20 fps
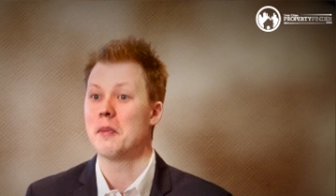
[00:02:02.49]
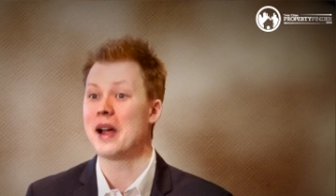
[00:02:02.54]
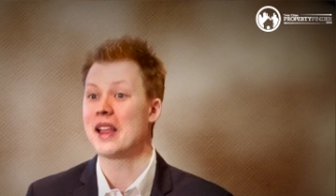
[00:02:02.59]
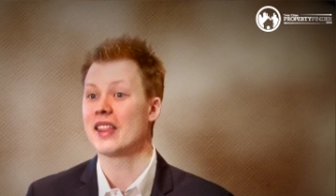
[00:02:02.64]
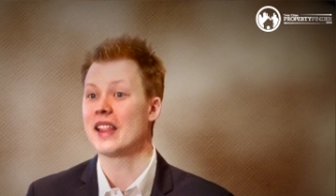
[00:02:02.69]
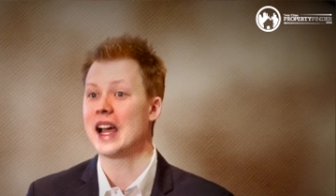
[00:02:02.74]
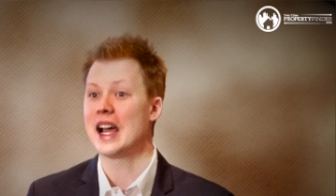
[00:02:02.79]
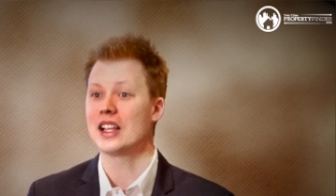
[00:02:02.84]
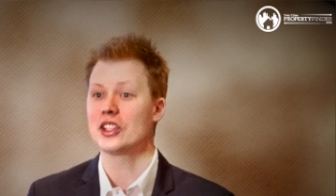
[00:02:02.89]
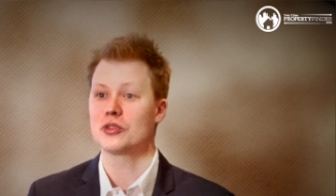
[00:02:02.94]
My
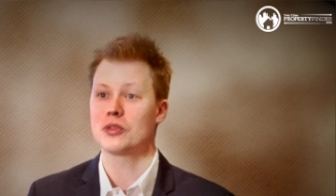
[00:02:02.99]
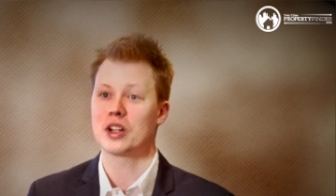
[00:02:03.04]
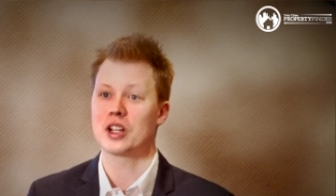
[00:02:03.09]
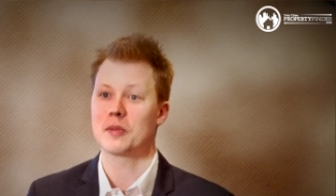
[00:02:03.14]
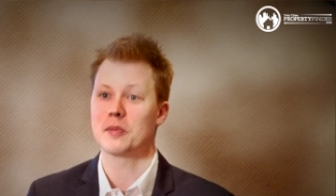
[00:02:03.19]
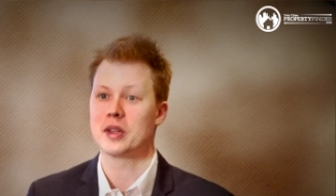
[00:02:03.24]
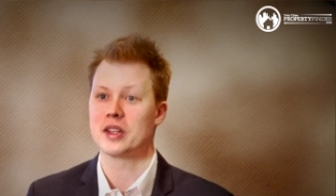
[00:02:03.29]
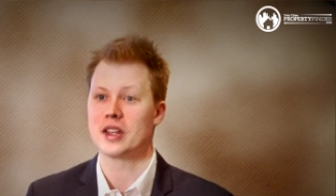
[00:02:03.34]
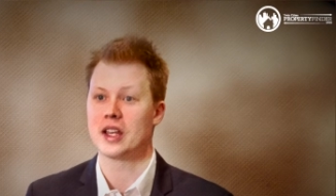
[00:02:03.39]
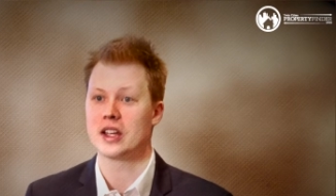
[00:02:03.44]
last
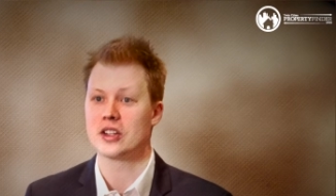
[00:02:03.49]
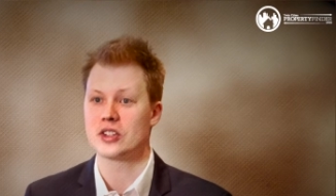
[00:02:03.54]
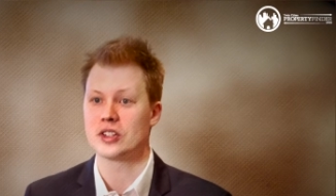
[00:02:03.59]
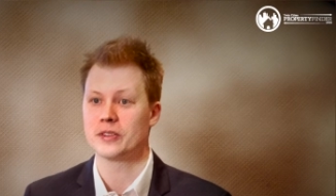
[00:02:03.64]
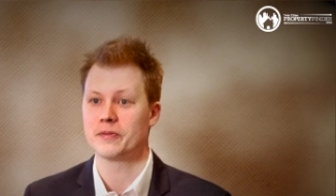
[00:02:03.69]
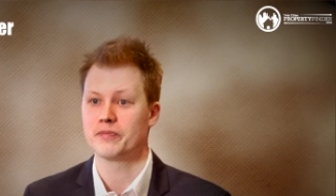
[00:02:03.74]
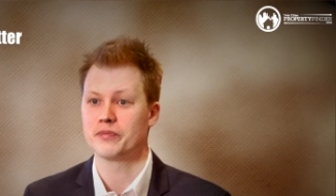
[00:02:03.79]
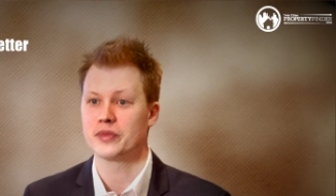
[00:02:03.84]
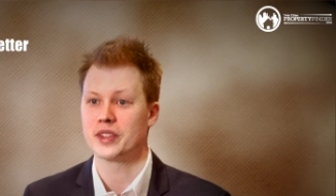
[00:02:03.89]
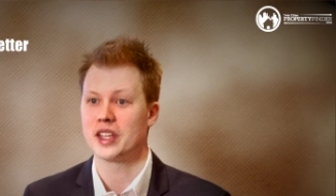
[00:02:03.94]

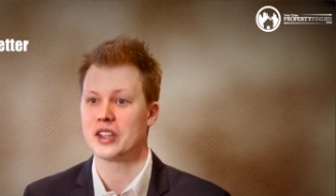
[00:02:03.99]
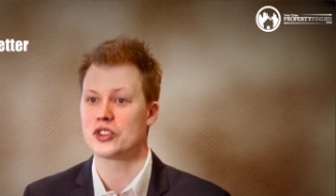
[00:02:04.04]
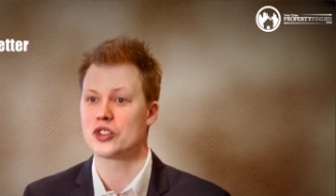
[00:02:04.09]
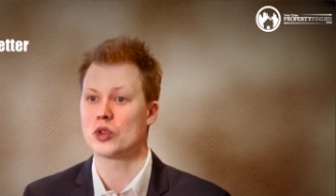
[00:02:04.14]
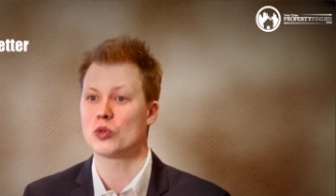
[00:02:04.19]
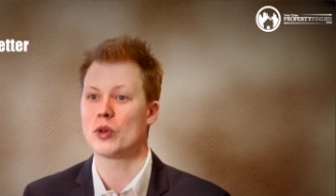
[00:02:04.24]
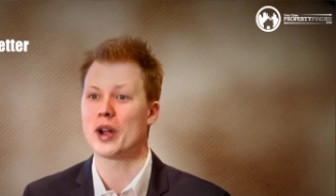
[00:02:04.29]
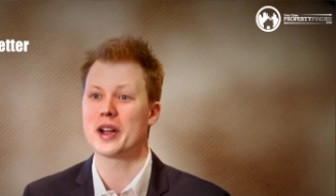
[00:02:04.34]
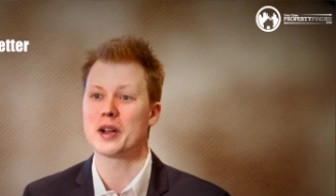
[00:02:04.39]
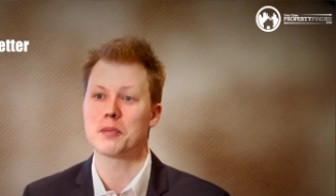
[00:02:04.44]
recommendation is
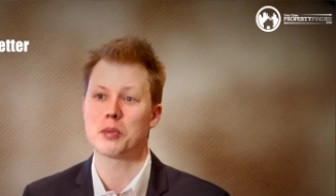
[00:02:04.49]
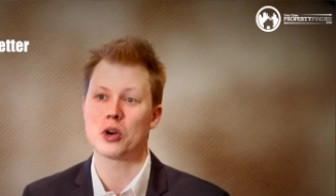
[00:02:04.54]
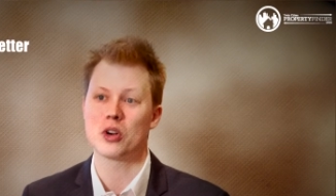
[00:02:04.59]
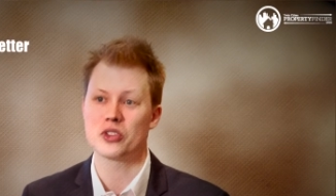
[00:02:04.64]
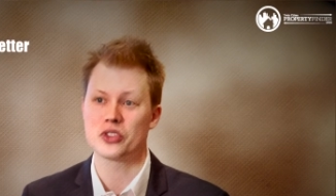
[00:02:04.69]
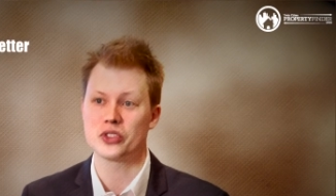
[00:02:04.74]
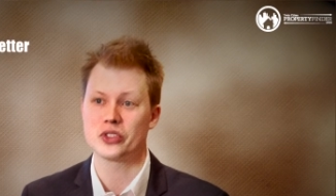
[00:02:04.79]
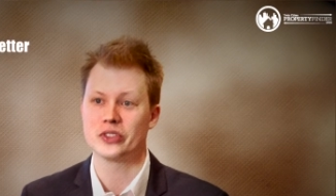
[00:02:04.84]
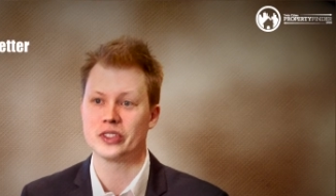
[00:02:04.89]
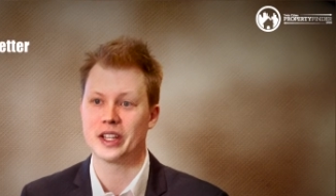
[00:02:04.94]
to write a
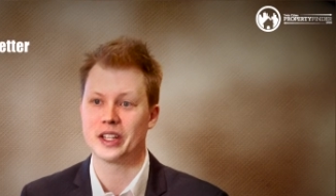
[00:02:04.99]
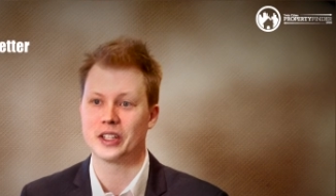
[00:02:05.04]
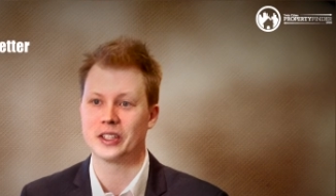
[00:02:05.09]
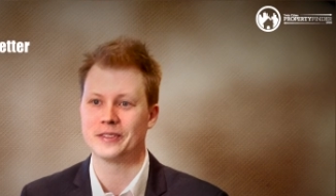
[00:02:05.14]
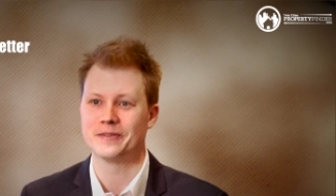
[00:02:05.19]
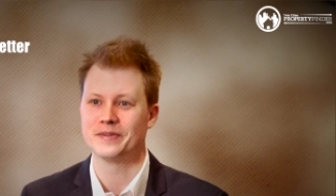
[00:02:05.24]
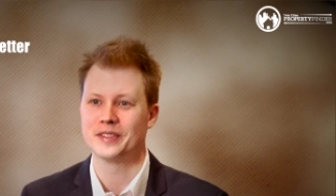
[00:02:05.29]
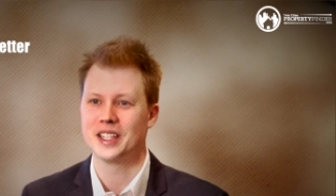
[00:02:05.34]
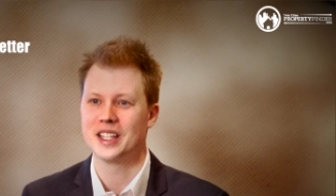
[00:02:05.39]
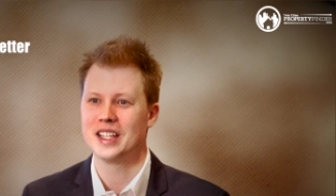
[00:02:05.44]
personal
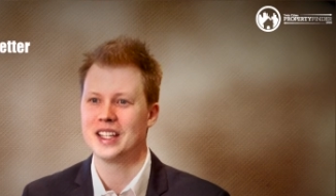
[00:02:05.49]
letter.